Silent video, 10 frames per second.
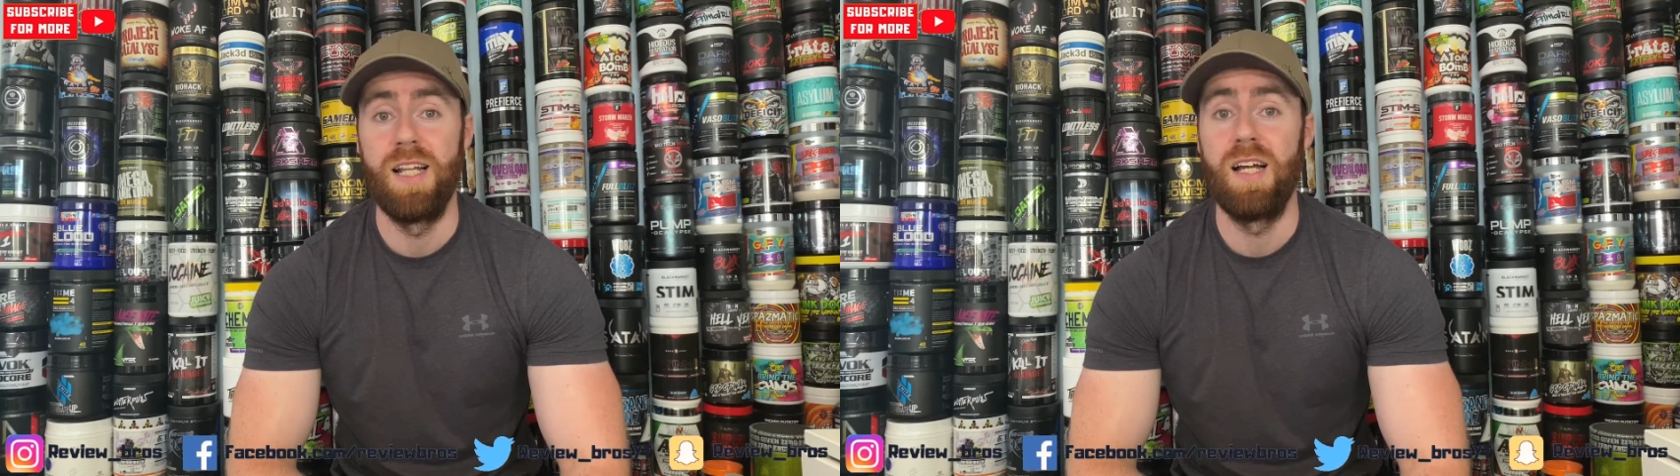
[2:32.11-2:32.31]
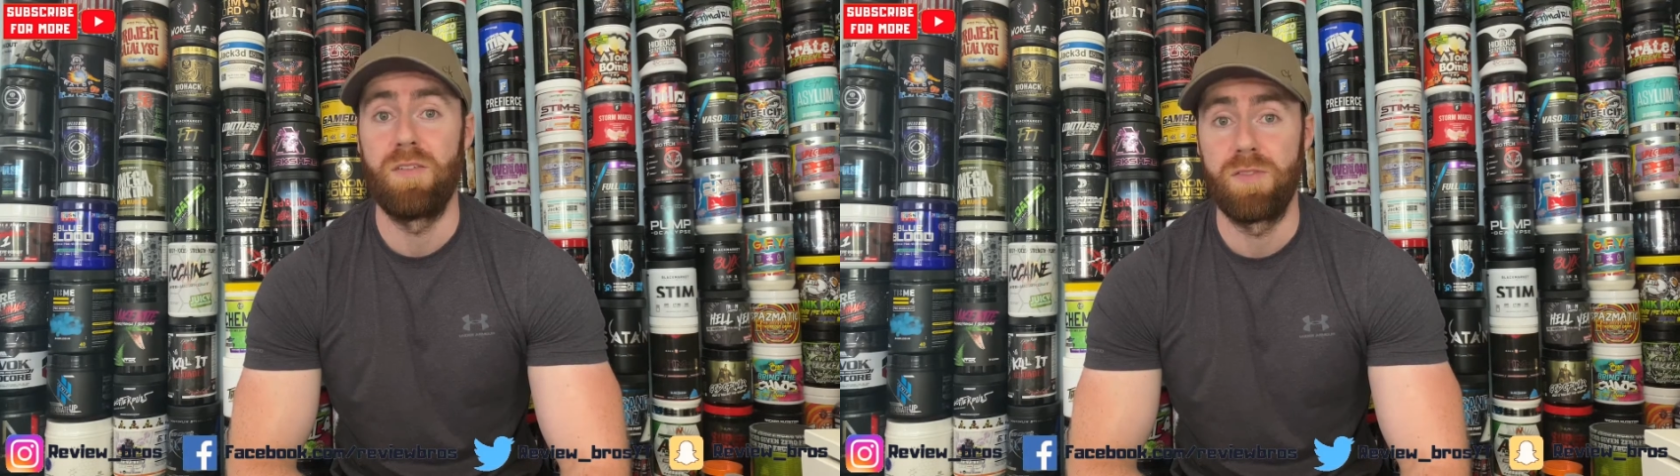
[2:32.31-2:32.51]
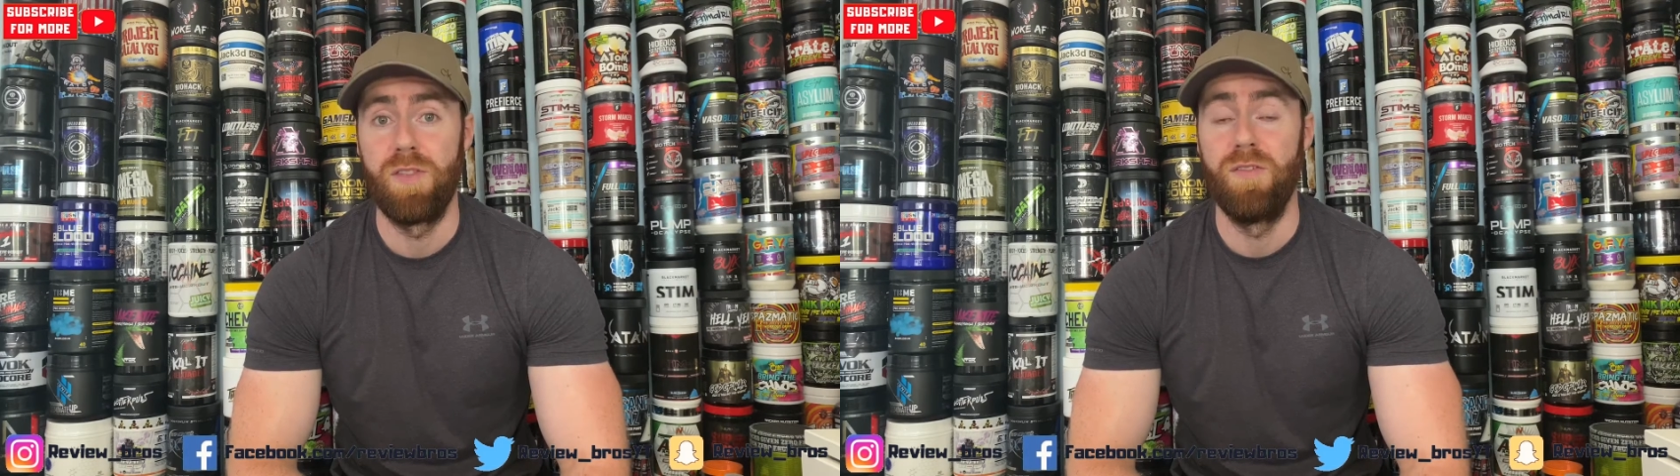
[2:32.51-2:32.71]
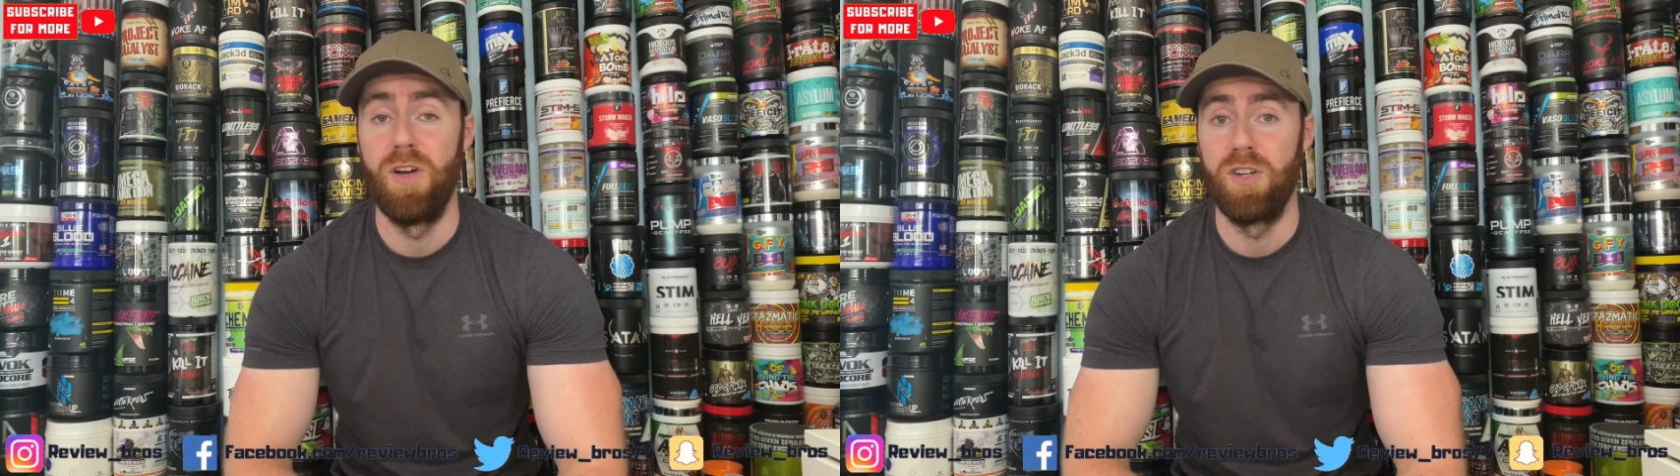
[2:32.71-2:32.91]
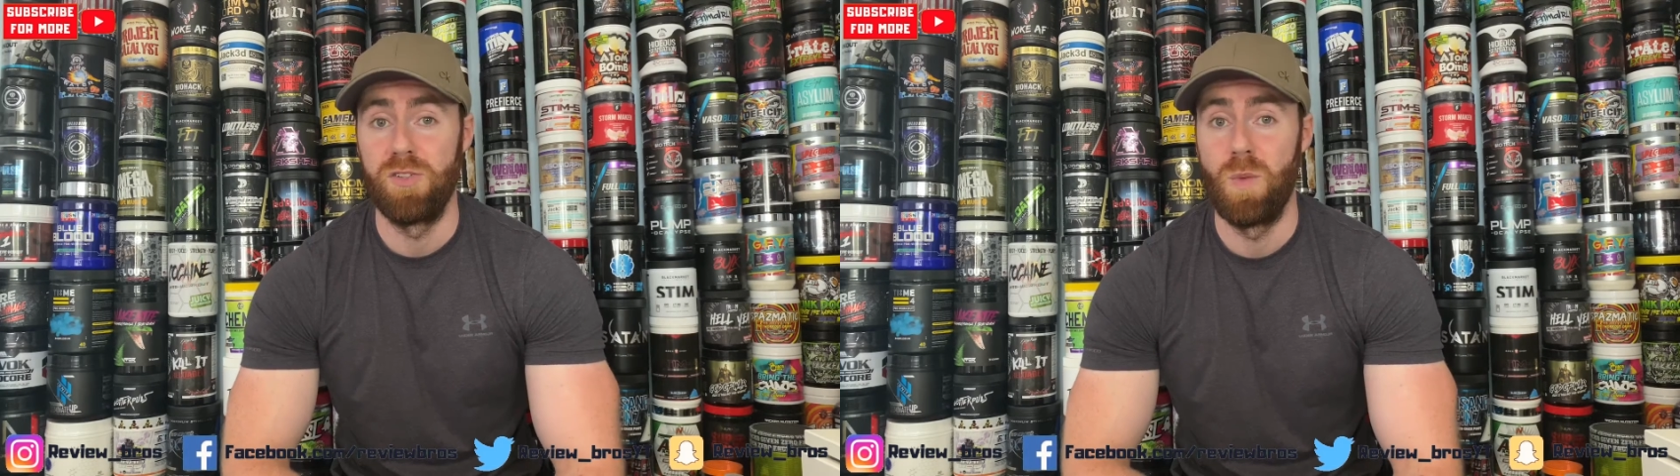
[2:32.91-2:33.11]
loved the
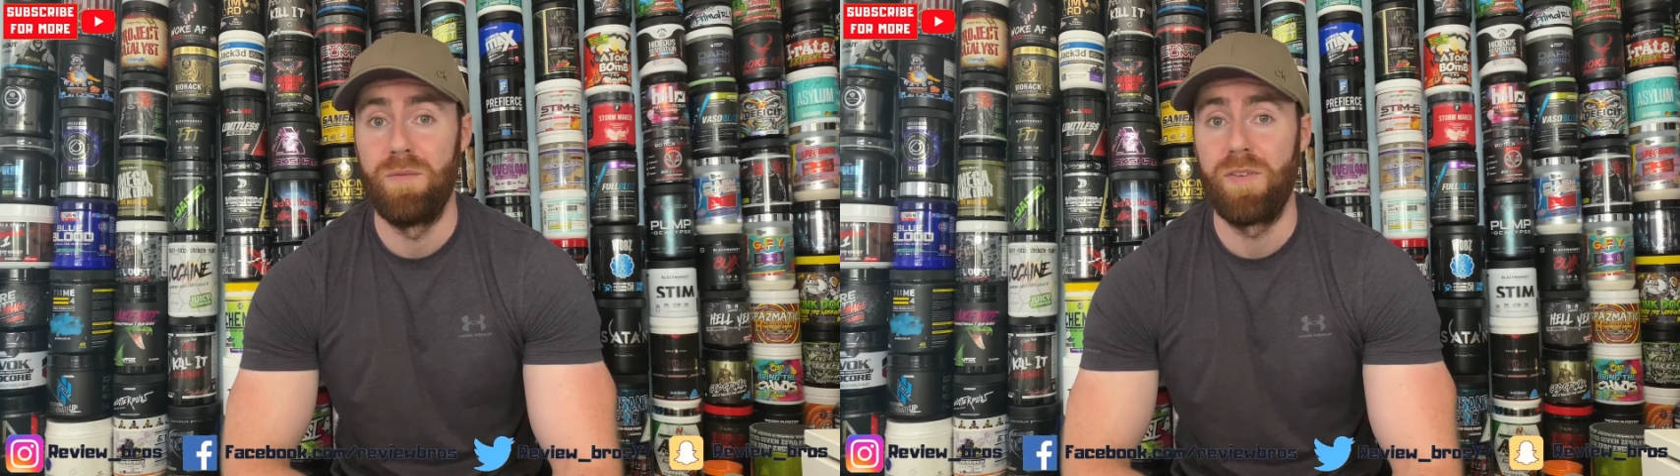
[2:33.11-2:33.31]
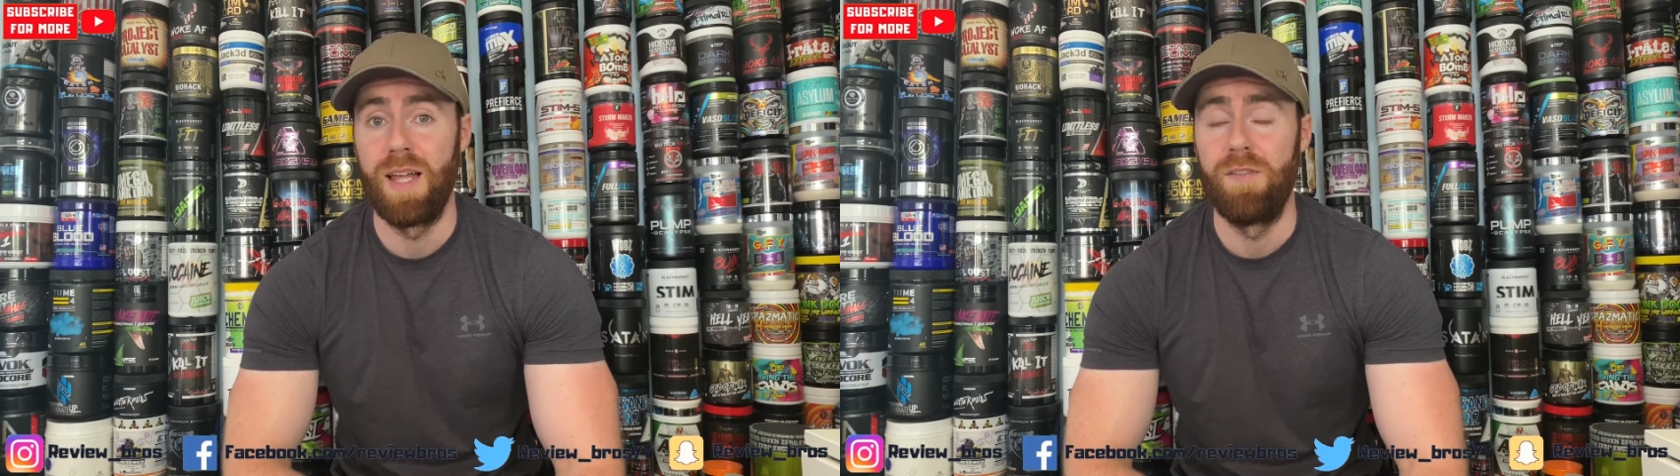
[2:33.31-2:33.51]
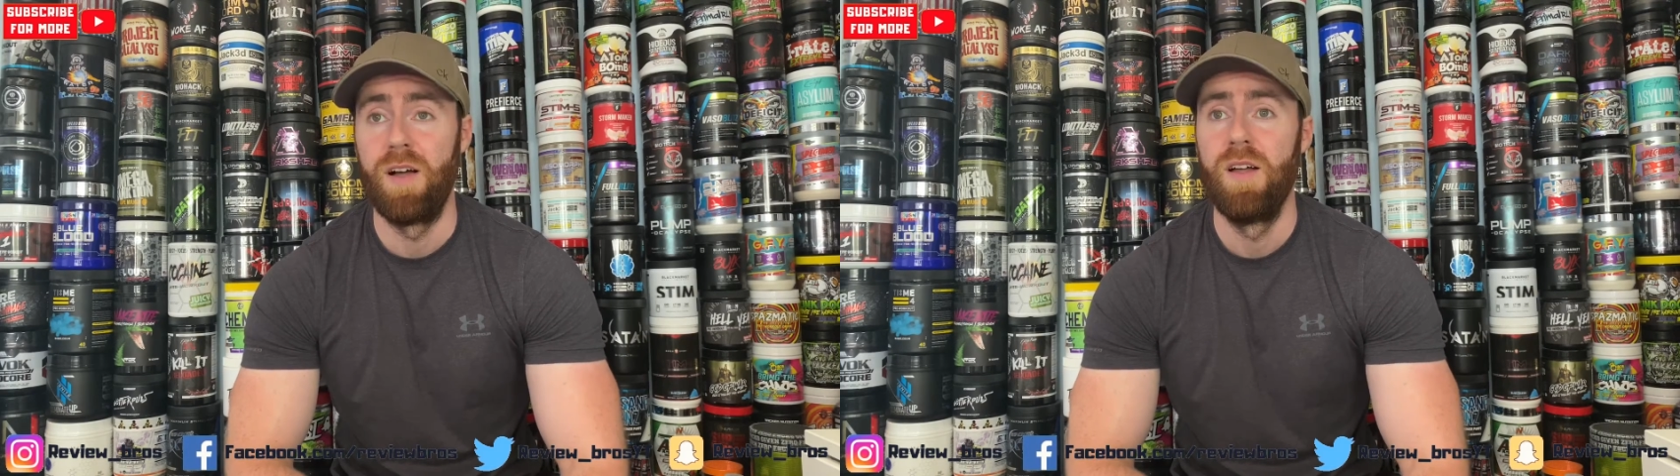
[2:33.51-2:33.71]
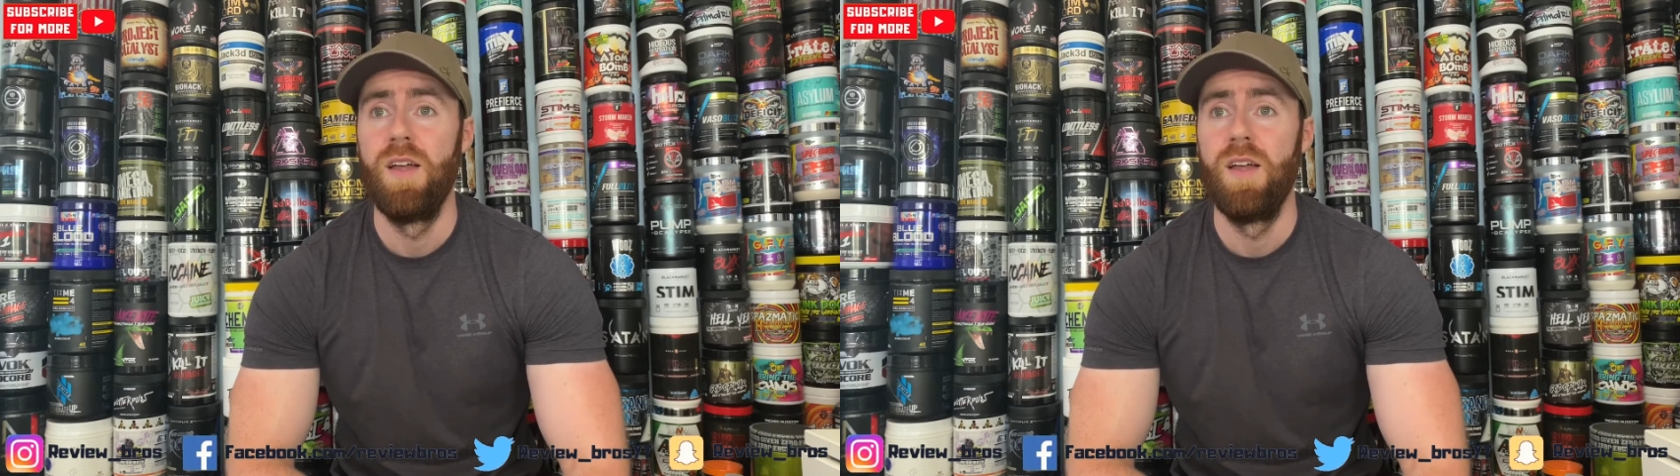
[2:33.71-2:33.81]
version 1 flavour.